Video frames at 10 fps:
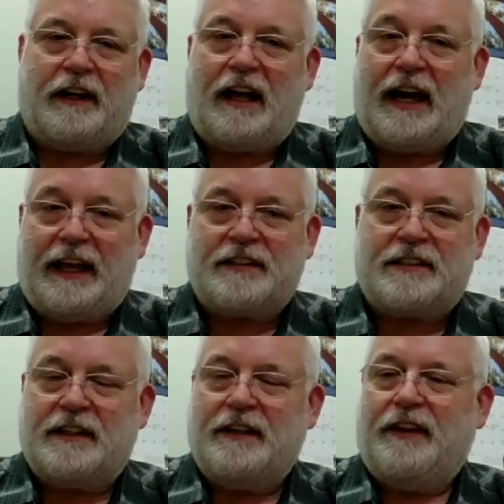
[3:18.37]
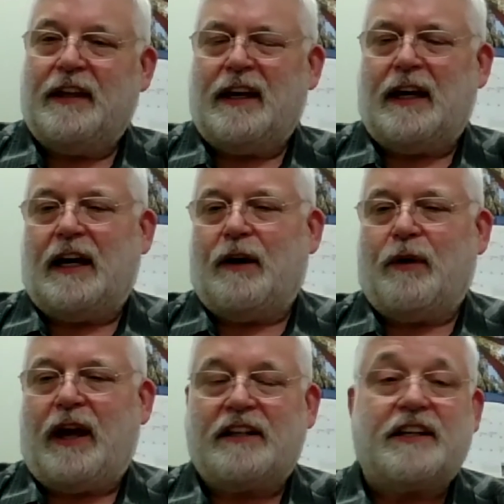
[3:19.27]
heights,
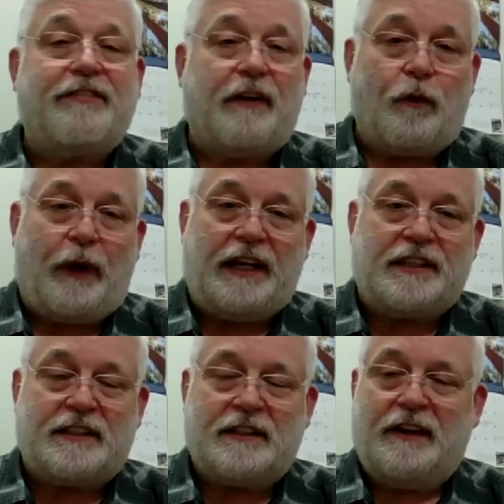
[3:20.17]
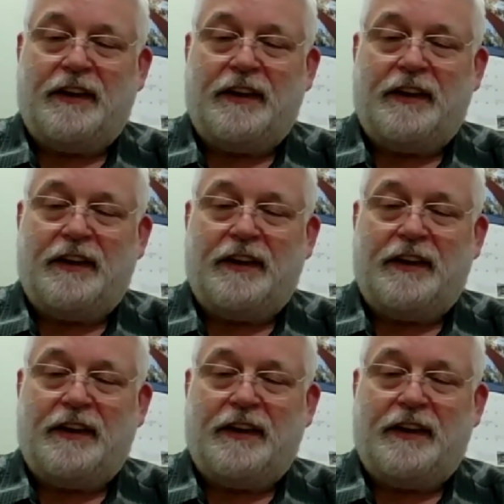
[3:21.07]
at different weights.